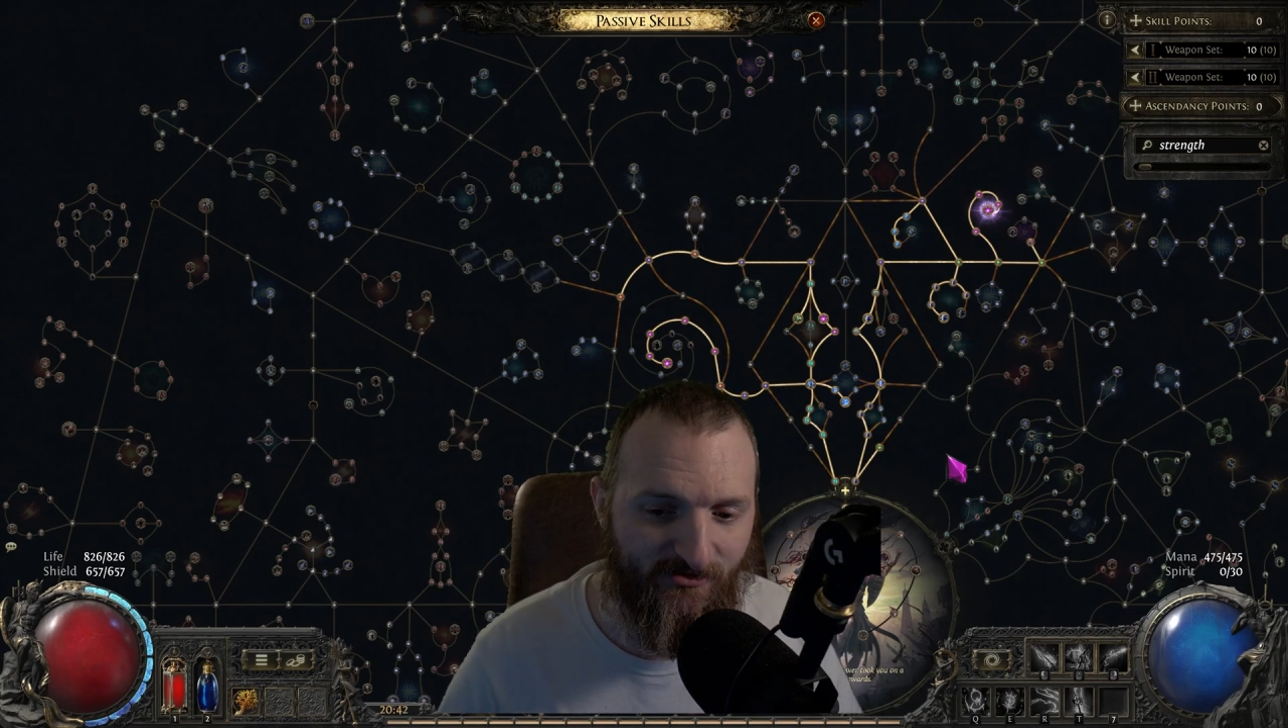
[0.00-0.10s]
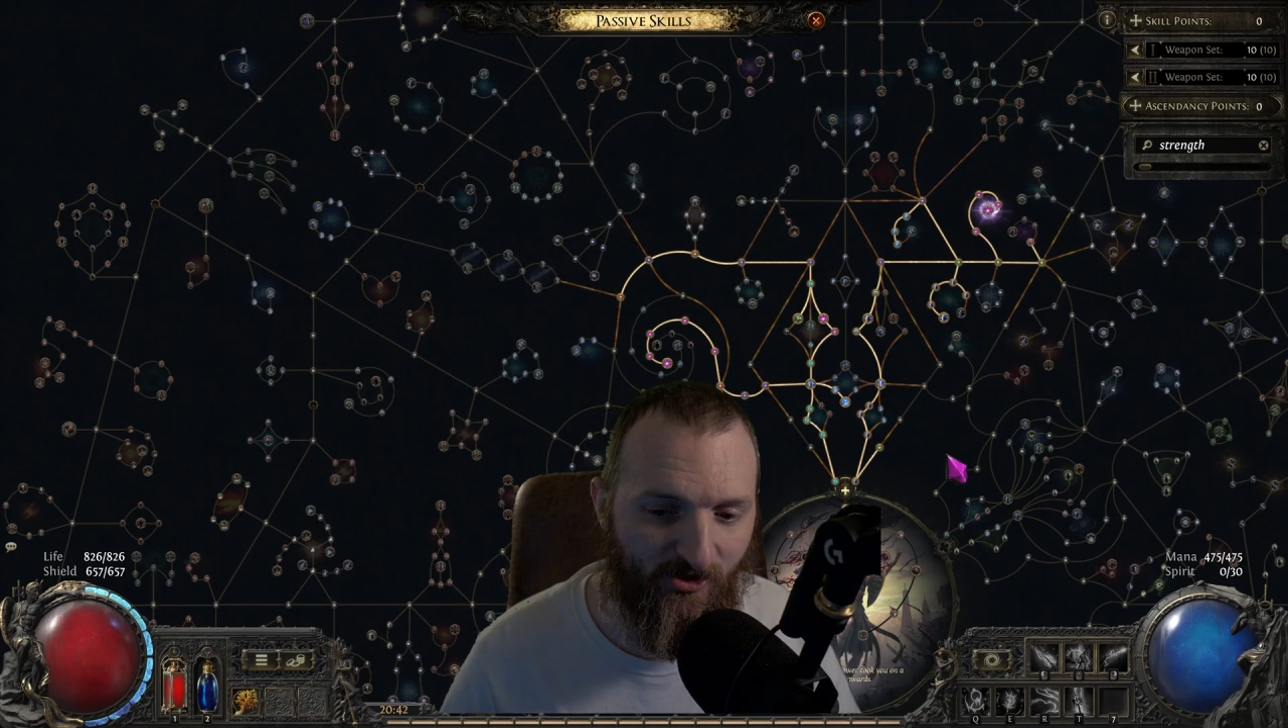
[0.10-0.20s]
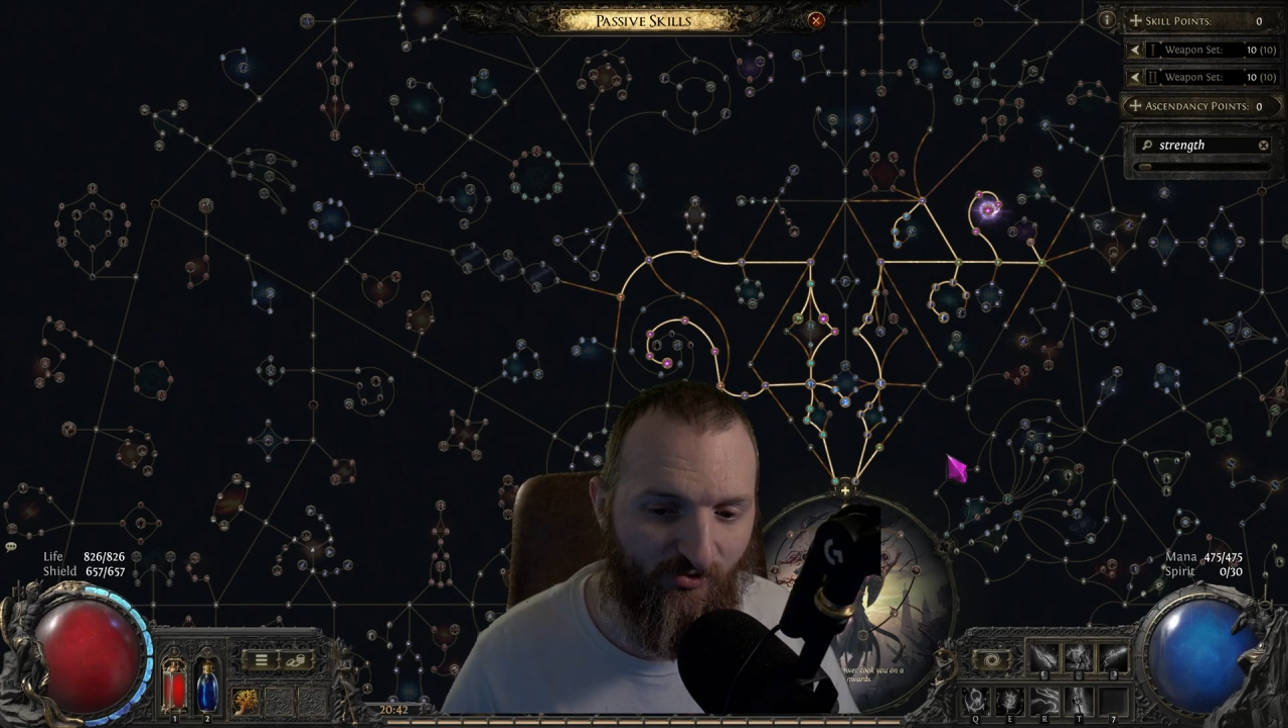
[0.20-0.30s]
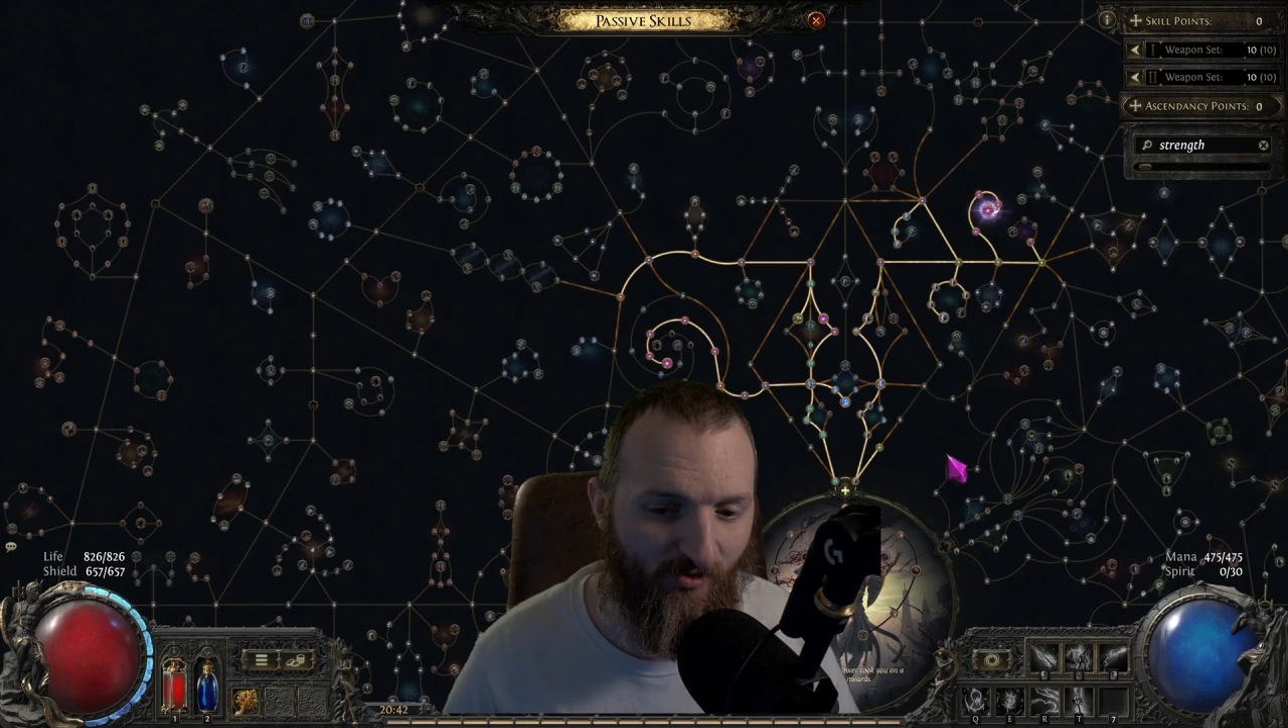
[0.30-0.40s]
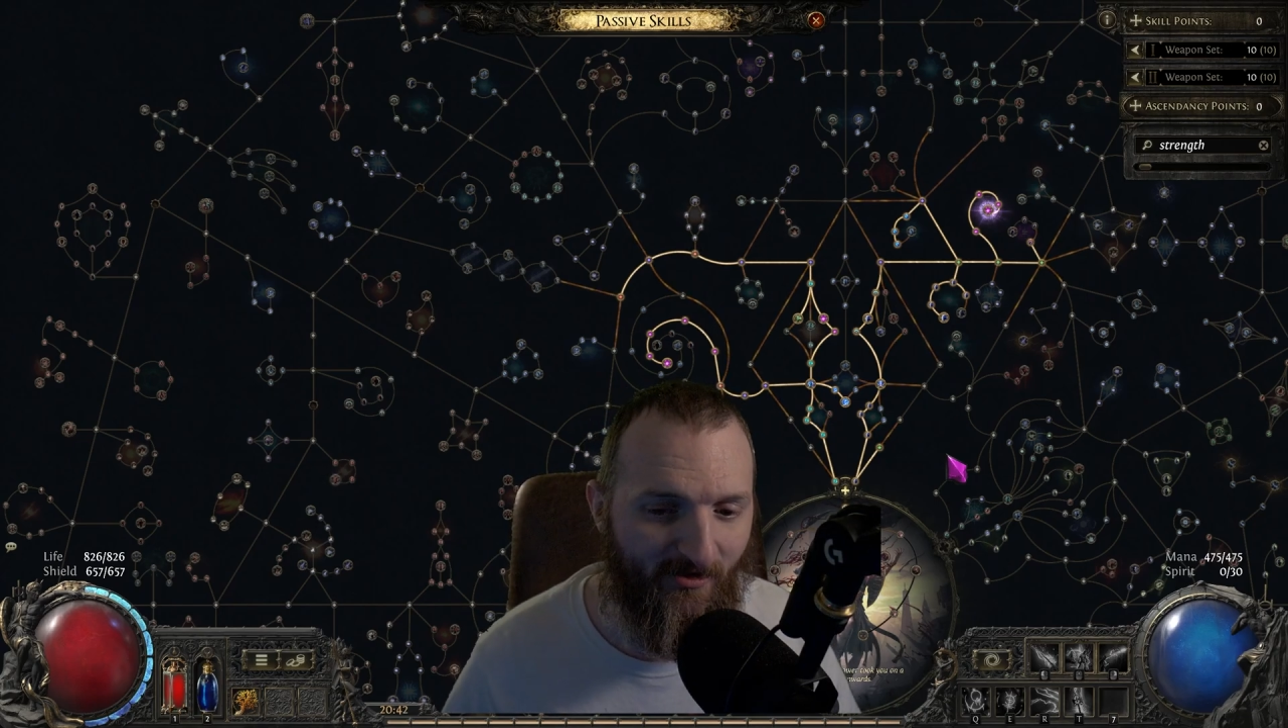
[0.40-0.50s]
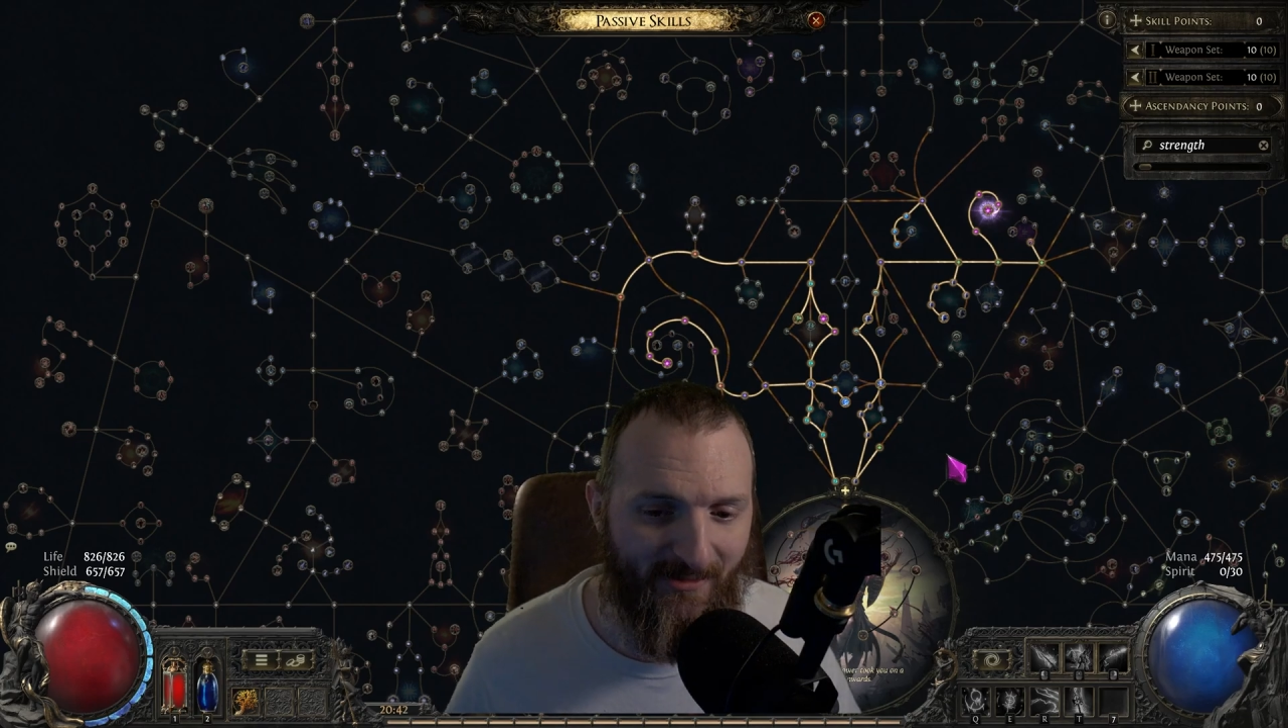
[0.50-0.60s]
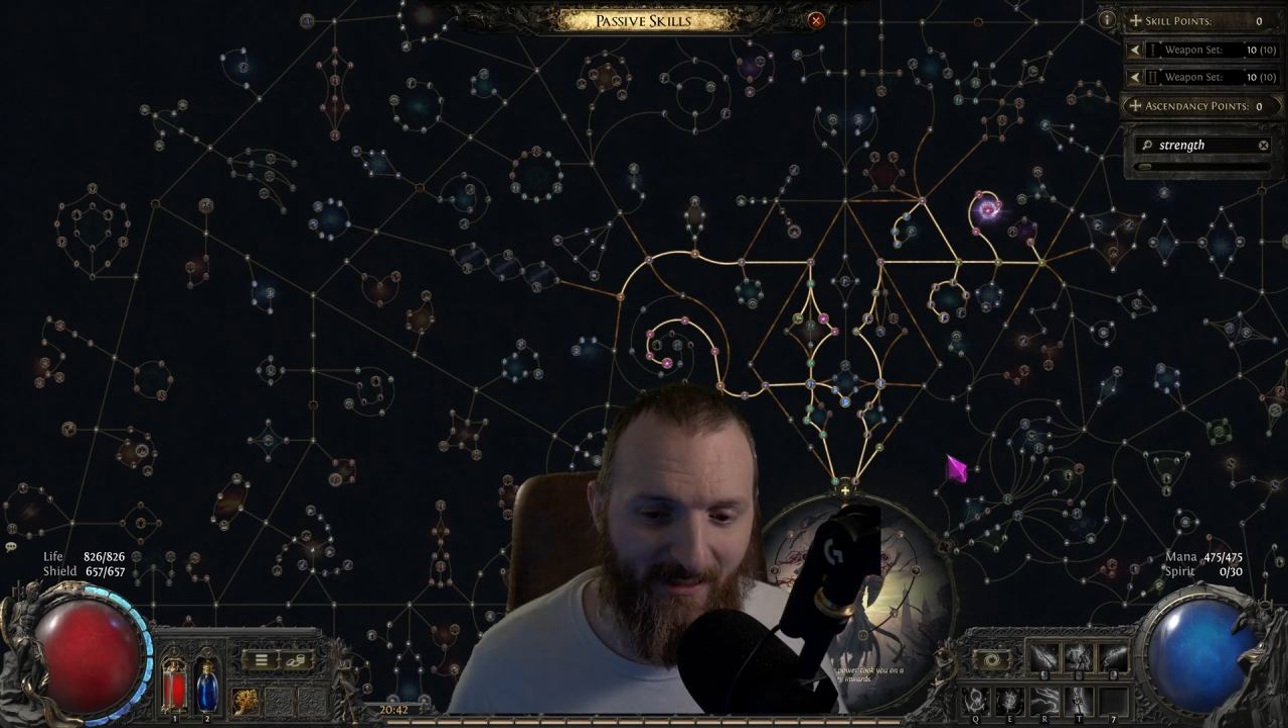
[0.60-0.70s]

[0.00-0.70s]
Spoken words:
do really